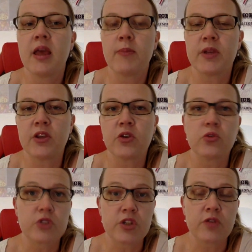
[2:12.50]
But you can
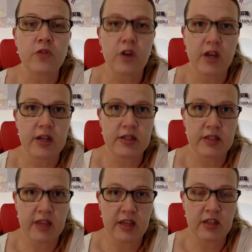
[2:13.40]
also find
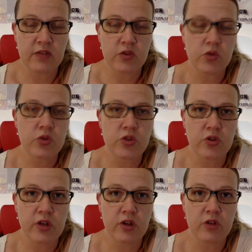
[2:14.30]
that individual
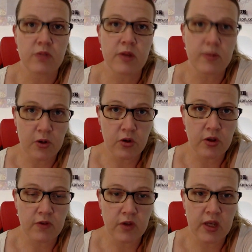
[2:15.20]
story on my blog
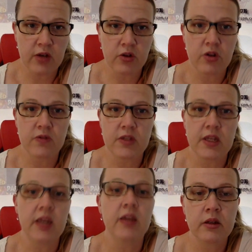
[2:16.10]
if you head on over
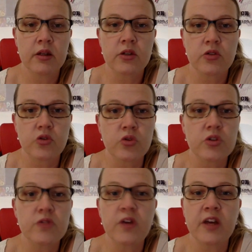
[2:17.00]
there. Drawn
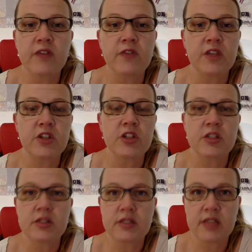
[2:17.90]
to Fight
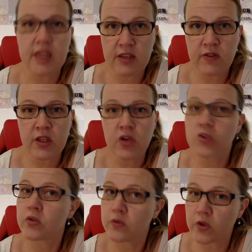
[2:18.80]
features Evie,
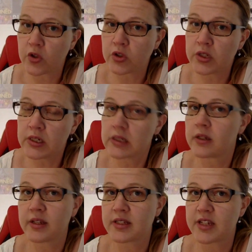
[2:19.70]
or Yvonne,
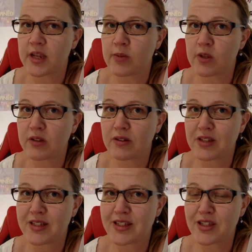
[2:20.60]
as Damien
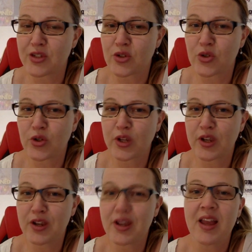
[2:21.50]
insists on calling
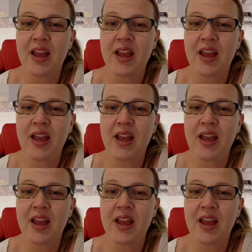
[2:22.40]
her,